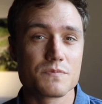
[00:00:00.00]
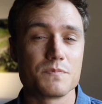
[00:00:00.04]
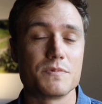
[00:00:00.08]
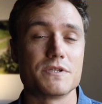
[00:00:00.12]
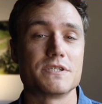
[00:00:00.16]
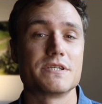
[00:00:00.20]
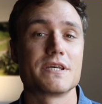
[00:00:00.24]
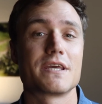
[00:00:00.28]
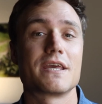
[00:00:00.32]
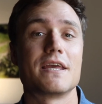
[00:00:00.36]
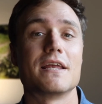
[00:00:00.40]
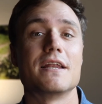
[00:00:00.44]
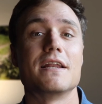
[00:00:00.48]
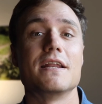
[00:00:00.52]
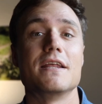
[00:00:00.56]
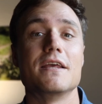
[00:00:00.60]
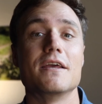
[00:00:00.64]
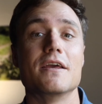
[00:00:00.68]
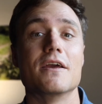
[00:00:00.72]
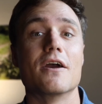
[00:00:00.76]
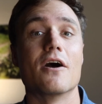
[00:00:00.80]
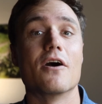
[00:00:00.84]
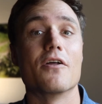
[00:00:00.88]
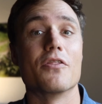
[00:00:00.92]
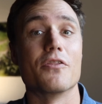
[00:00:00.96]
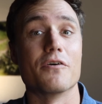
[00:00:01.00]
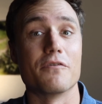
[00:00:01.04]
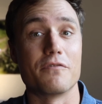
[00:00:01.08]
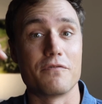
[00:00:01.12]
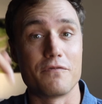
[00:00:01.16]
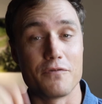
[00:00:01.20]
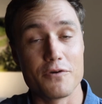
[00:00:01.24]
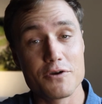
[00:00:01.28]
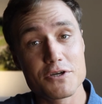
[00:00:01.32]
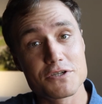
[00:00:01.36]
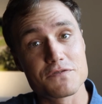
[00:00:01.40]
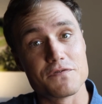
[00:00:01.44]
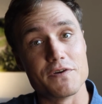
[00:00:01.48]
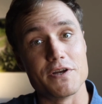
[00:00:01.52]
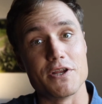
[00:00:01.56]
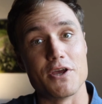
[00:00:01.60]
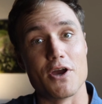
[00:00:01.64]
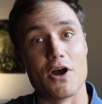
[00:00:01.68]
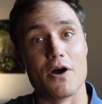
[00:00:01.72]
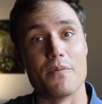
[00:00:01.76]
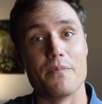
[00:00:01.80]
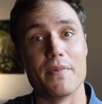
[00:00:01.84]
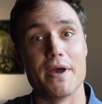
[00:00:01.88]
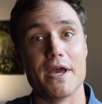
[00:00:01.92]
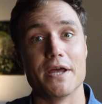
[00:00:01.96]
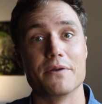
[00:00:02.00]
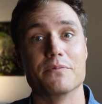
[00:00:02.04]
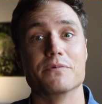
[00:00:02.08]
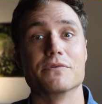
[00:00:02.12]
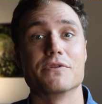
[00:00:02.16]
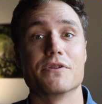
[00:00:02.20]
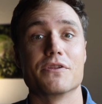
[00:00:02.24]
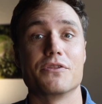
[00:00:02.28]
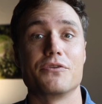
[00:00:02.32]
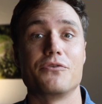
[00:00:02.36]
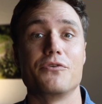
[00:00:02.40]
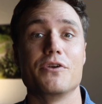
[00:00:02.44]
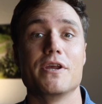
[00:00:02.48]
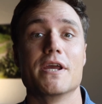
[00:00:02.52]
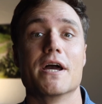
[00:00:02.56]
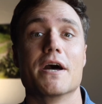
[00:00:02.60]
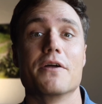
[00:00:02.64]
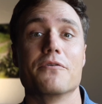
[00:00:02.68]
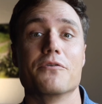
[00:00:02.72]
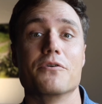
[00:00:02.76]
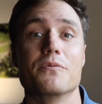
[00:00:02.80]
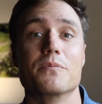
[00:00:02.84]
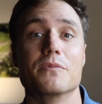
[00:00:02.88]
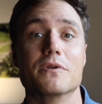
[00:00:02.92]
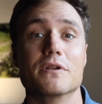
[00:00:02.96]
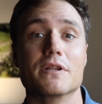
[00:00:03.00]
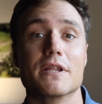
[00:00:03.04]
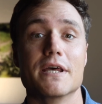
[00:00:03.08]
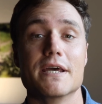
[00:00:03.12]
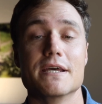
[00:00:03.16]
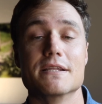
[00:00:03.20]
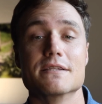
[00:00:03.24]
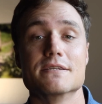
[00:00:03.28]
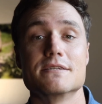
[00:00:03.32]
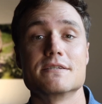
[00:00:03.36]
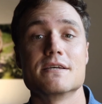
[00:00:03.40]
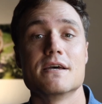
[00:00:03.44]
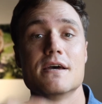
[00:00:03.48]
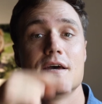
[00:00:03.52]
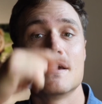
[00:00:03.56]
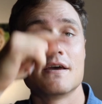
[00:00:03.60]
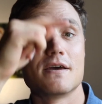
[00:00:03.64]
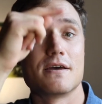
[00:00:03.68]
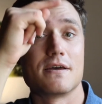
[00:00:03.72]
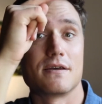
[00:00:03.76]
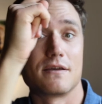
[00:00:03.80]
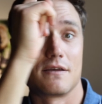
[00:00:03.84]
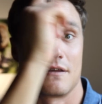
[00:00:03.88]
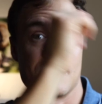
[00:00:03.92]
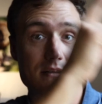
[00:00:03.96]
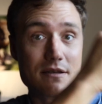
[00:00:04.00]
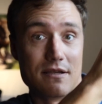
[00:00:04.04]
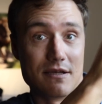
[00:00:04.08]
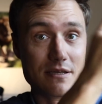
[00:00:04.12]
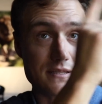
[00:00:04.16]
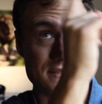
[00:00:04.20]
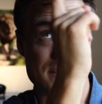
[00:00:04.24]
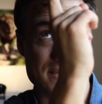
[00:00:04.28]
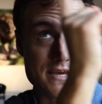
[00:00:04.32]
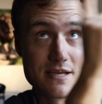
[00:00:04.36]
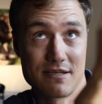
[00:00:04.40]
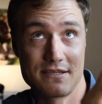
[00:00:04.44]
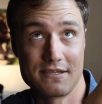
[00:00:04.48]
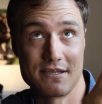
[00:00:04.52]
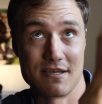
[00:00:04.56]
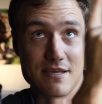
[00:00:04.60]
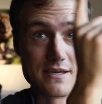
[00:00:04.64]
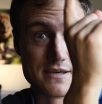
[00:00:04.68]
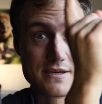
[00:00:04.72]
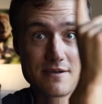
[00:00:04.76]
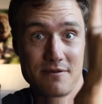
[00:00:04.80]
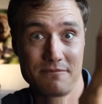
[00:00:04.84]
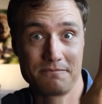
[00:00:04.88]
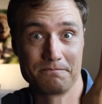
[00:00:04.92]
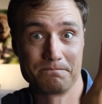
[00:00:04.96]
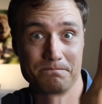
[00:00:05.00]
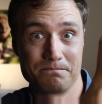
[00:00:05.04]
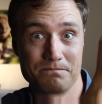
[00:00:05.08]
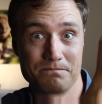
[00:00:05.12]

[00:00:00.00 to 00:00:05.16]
particularly the first video I made with the 300mm lens, click that here.